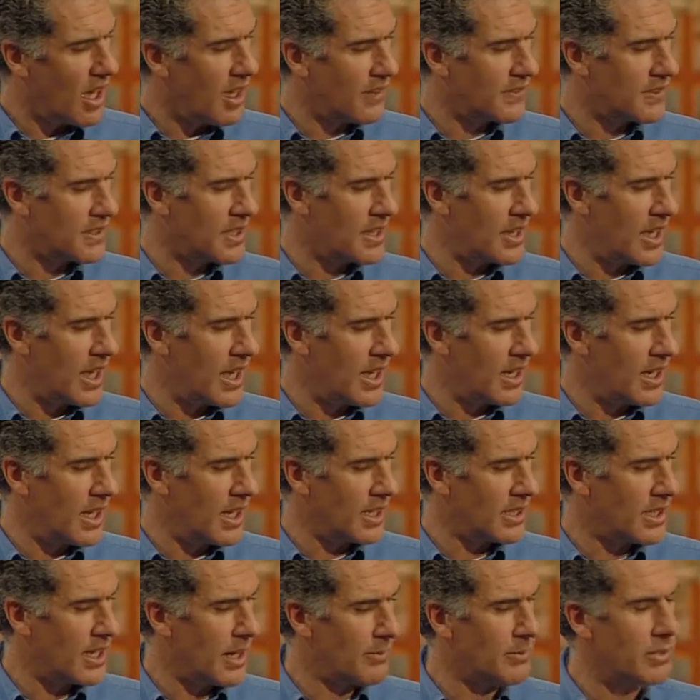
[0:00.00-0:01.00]
after they
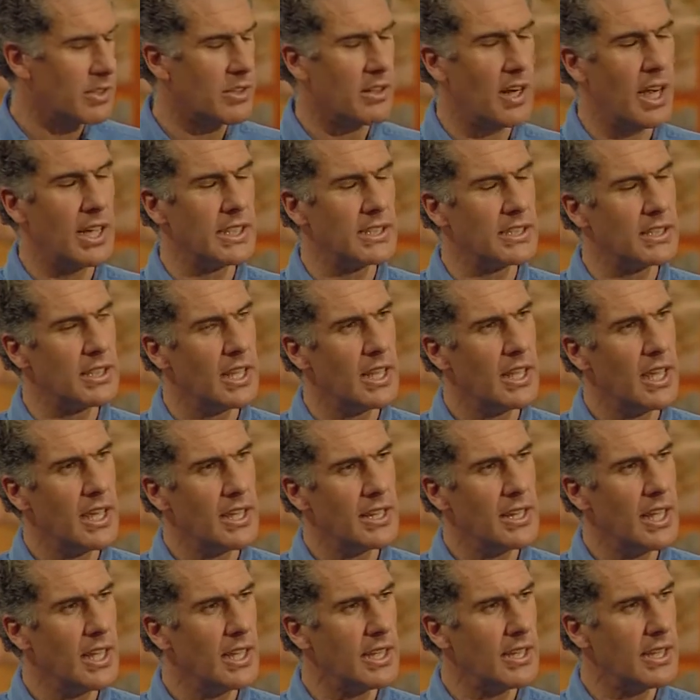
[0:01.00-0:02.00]
had come to Christ,
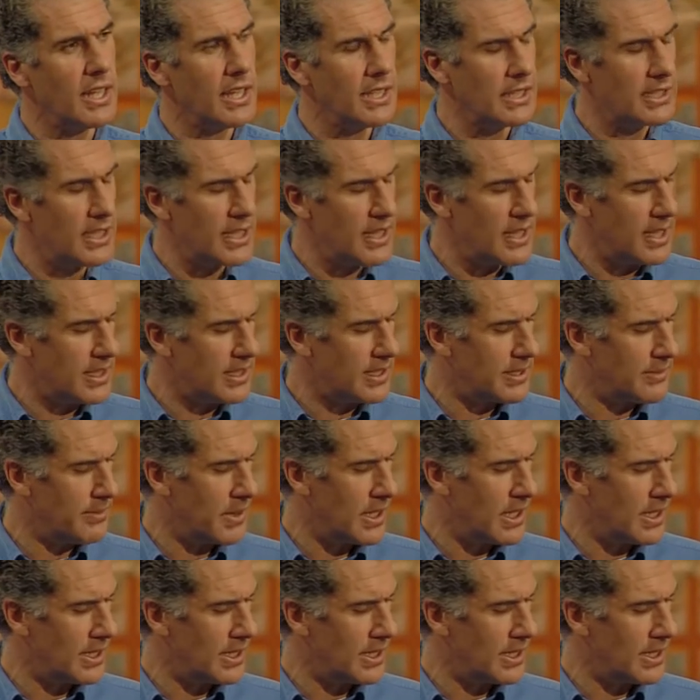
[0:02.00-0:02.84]
they said this to me.